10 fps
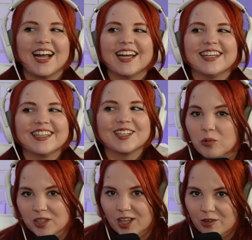I
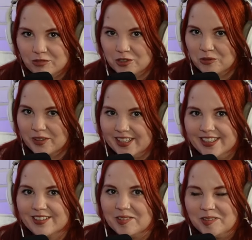would love to
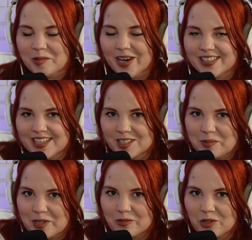read Rhysand's
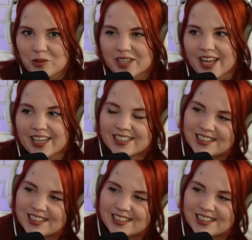point of view but in then, any like,